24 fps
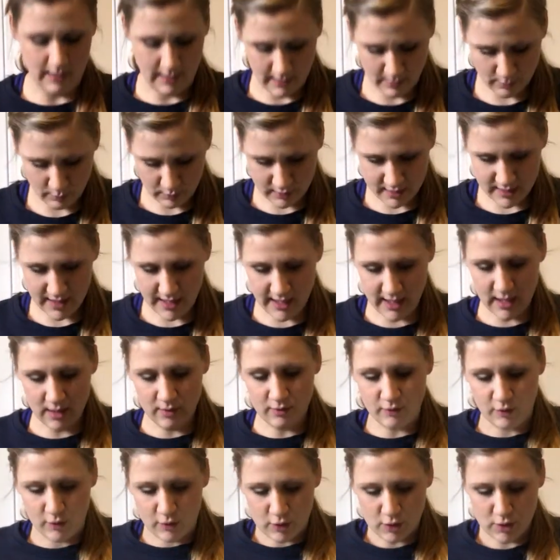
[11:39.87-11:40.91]
I will take
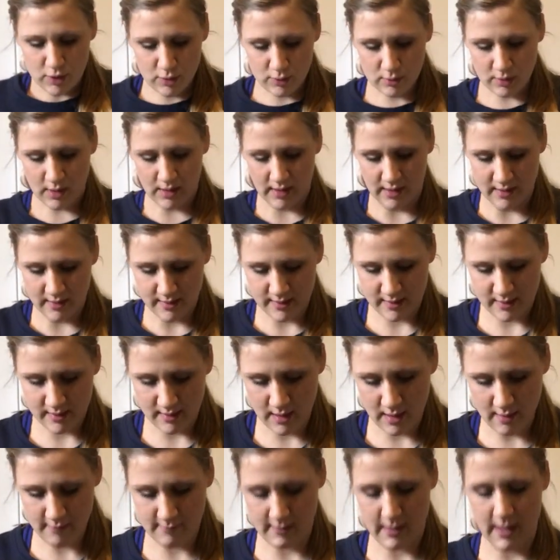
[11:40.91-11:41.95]
it for $2.
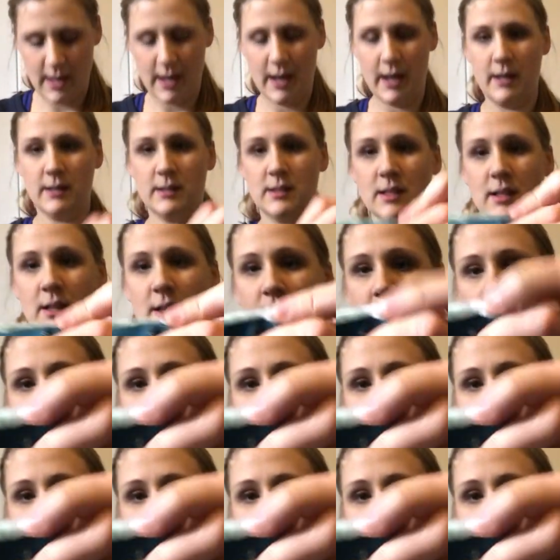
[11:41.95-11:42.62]
All right.